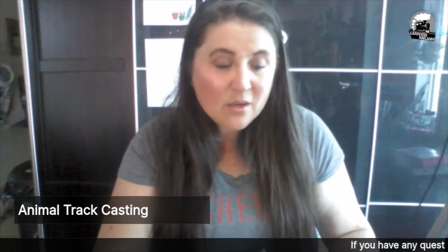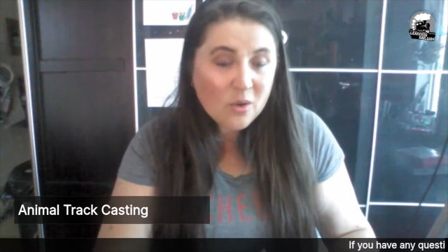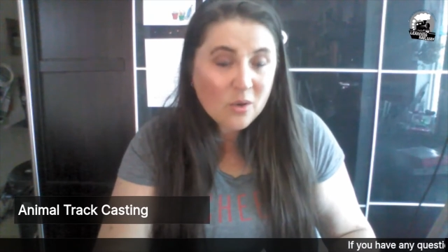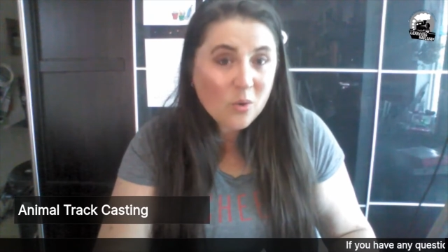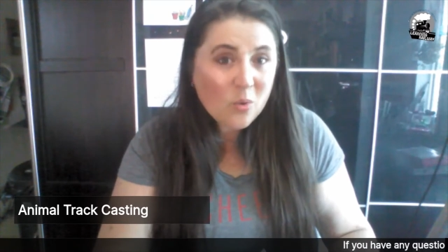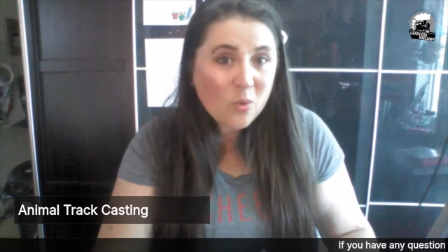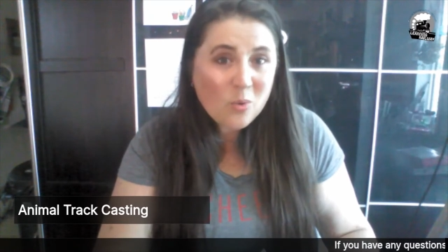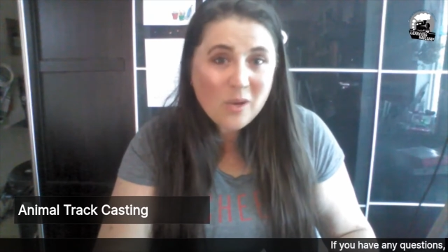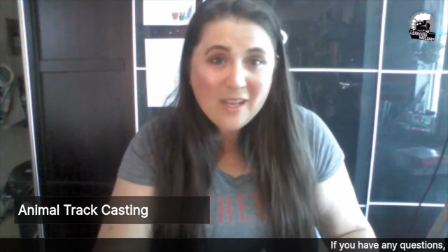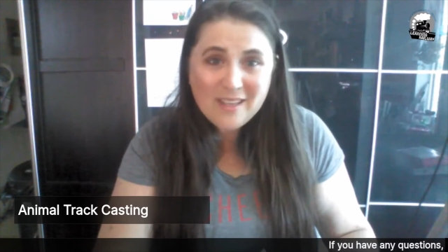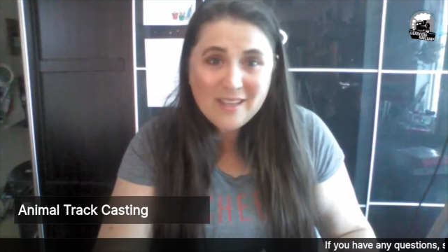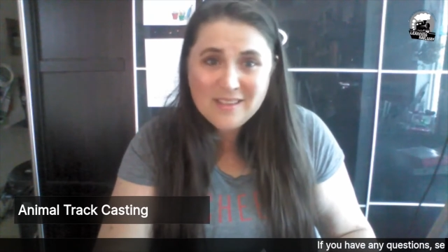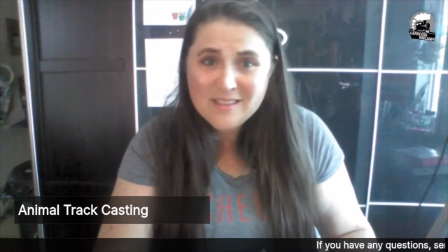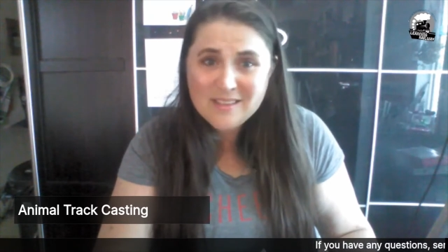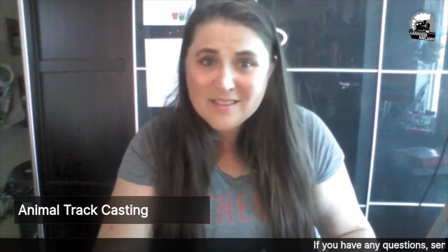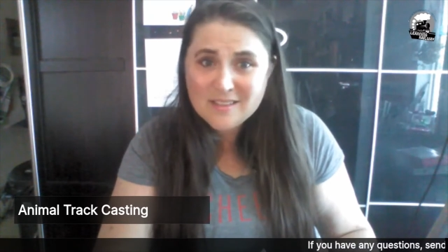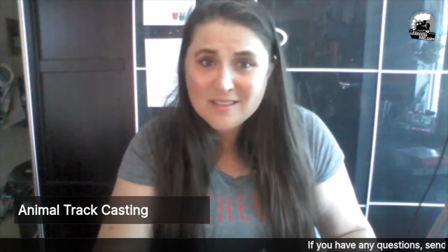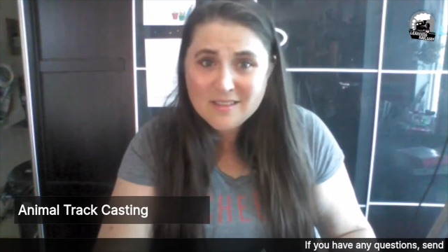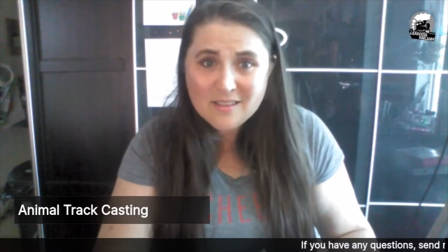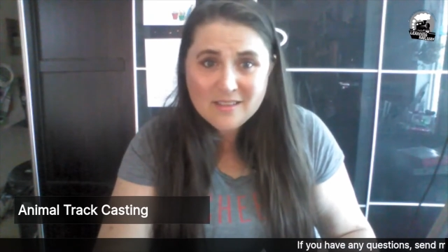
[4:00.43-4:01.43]
What?
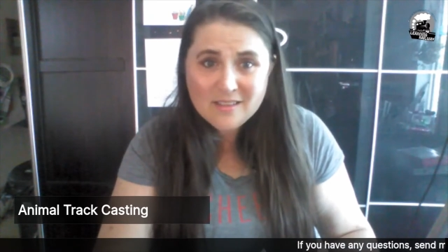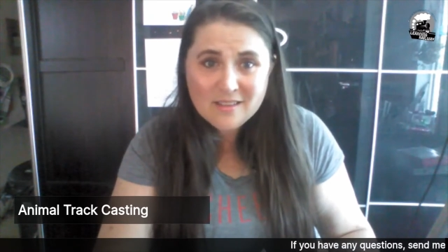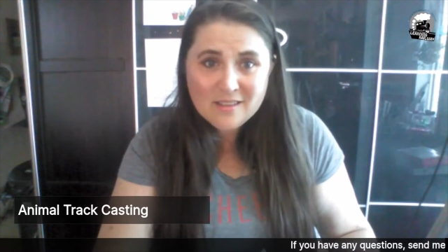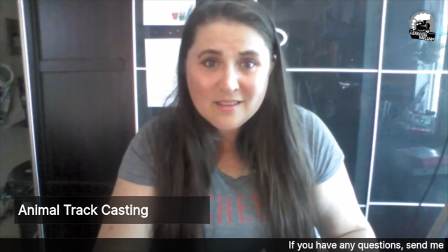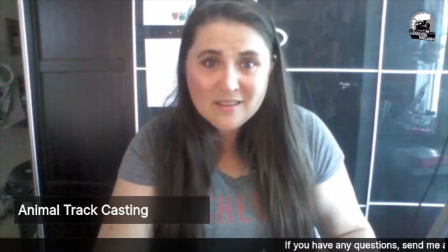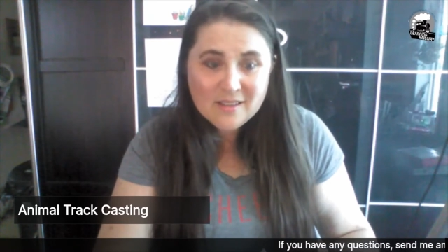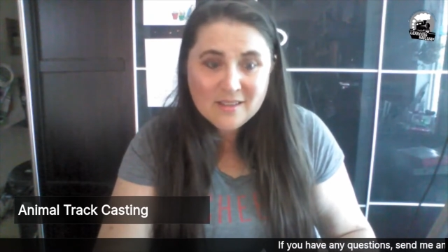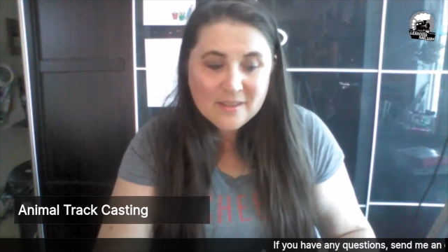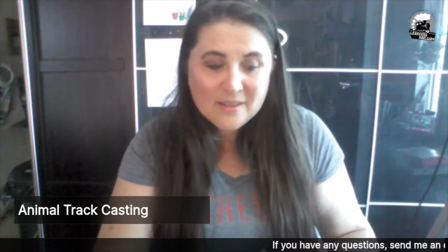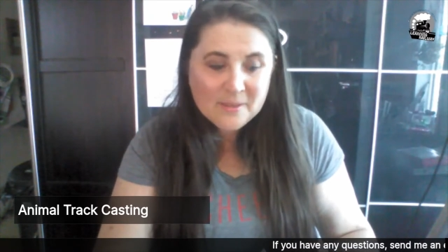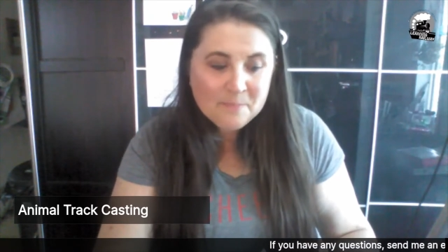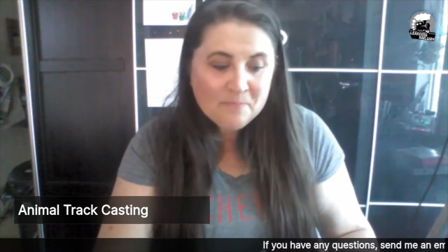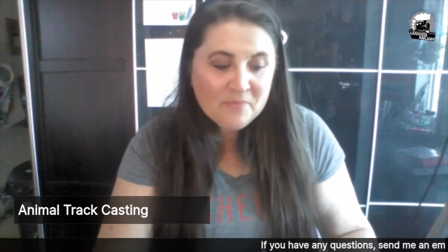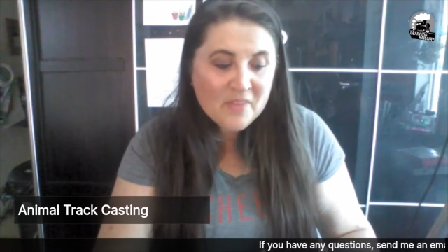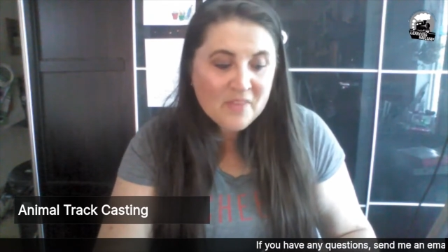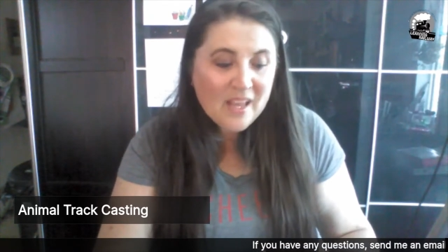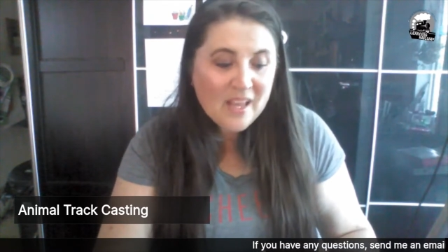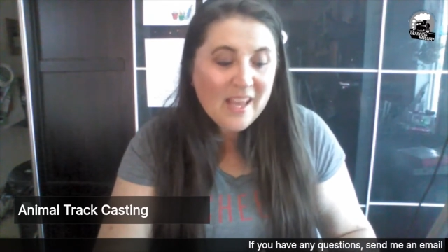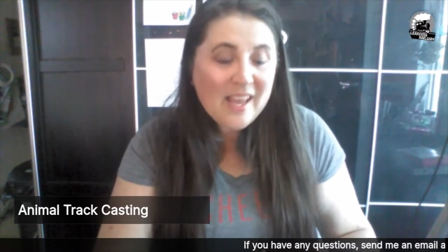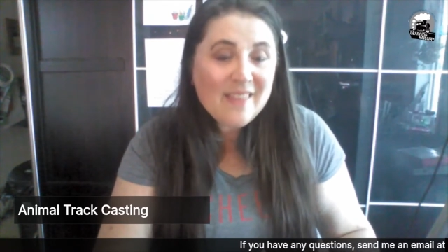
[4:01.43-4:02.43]

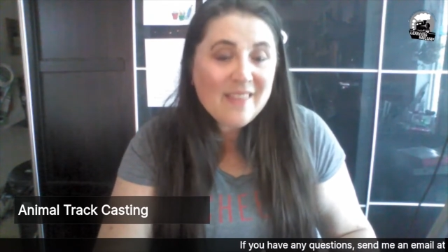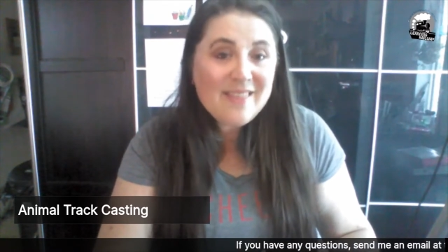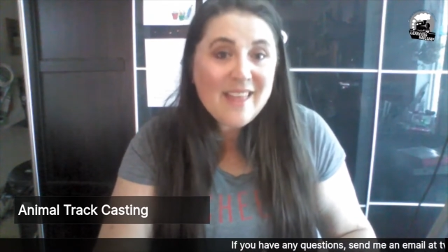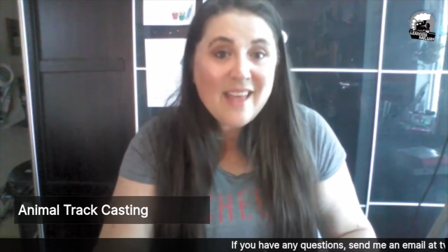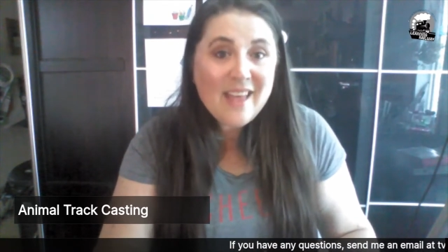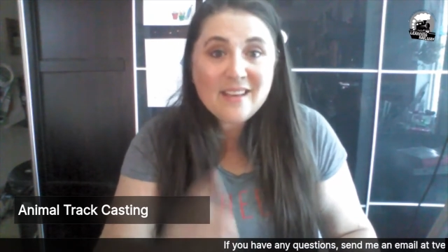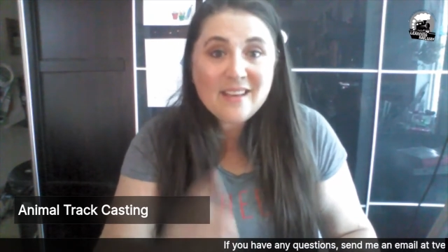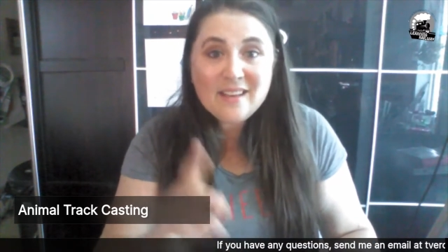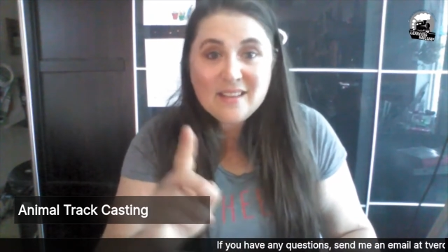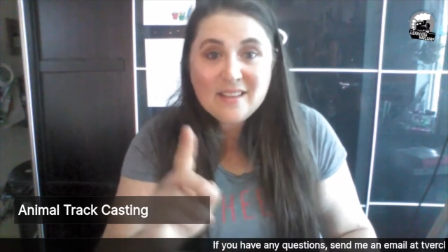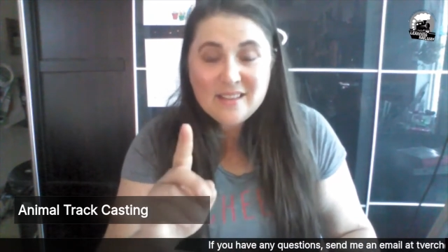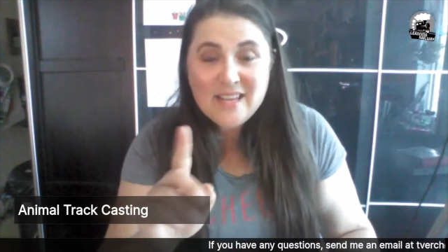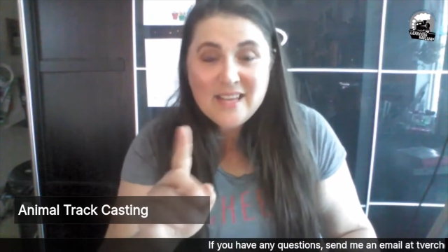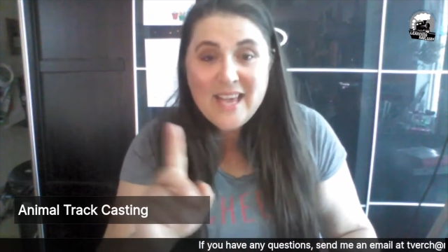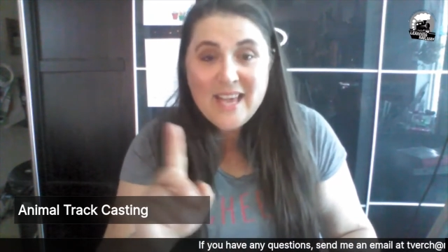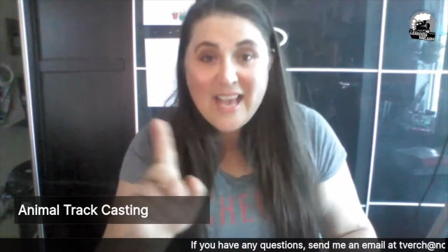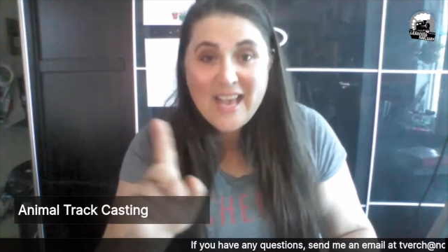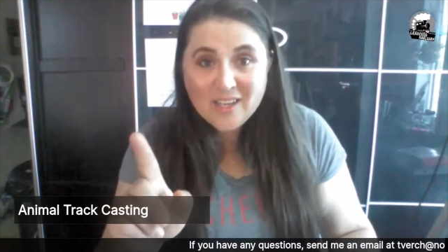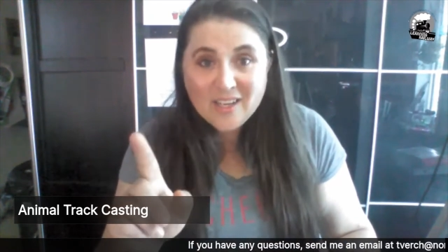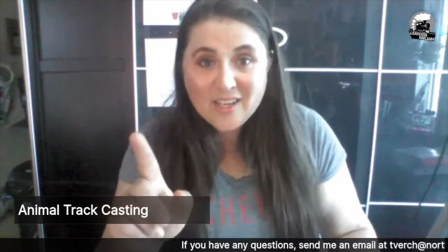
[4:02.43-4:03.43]
and then the
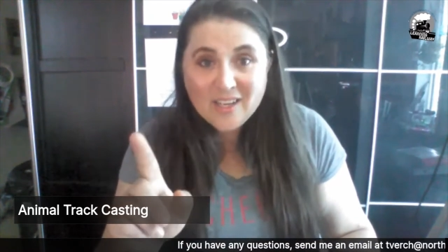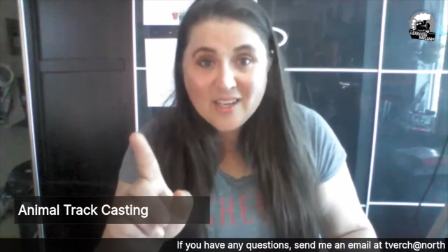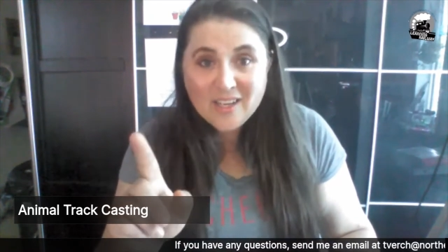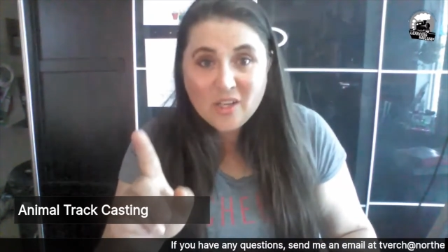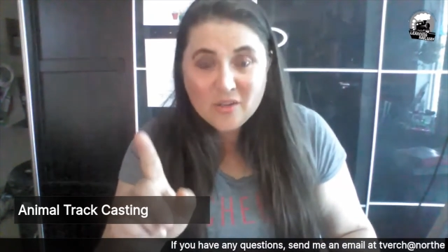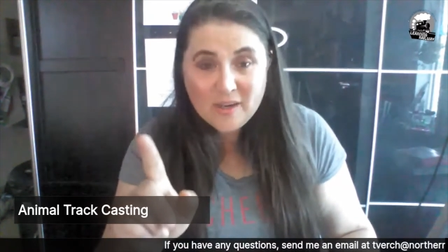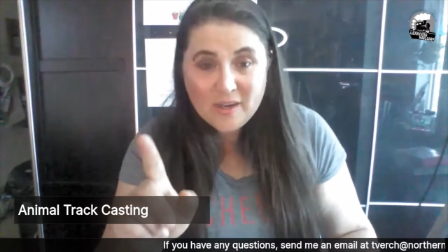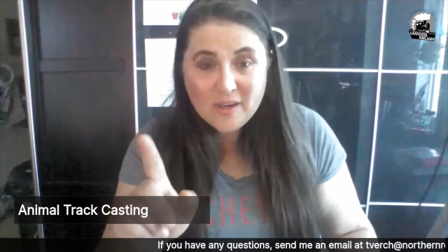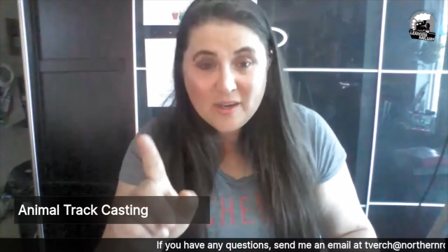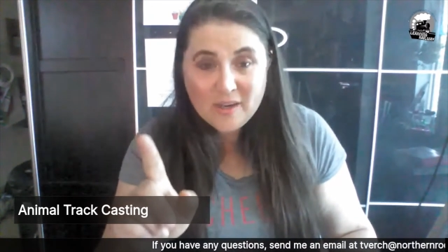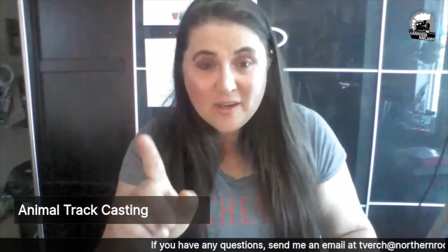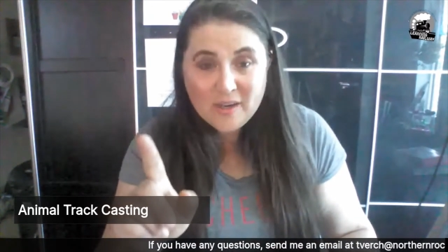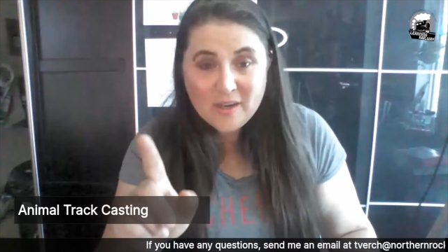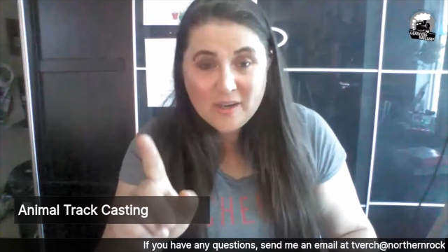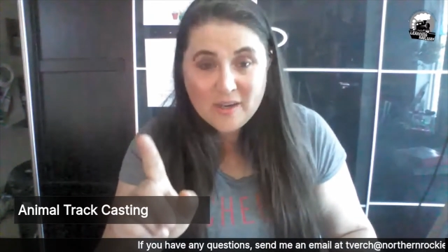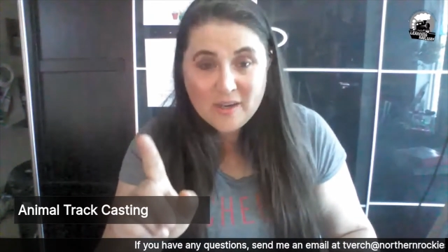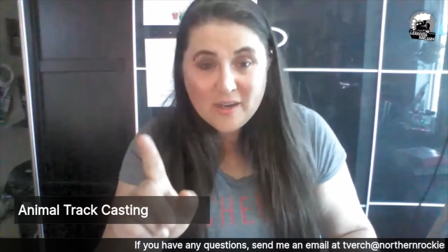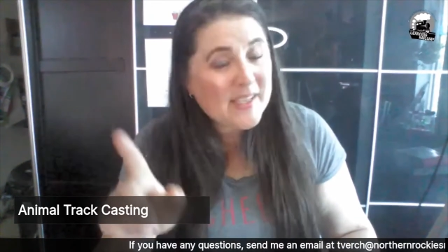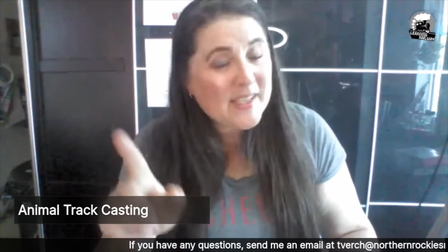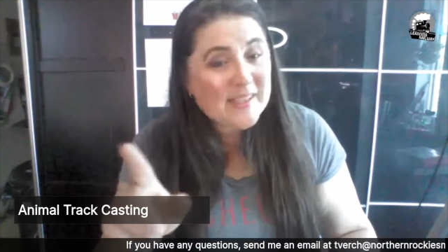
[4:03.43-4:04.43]
adult grand prize
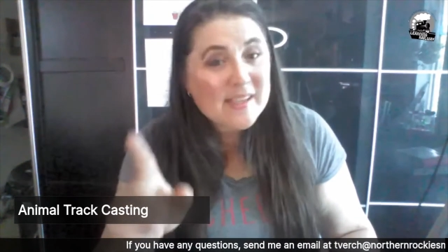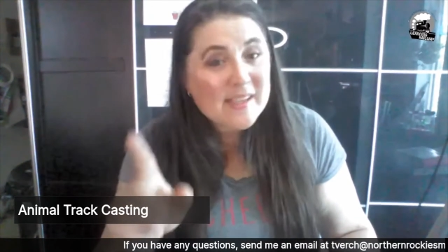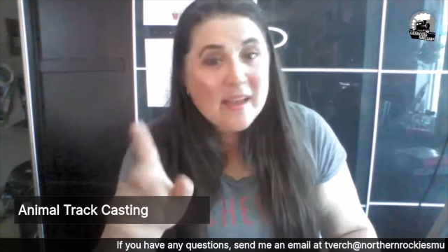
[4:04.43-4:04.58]
because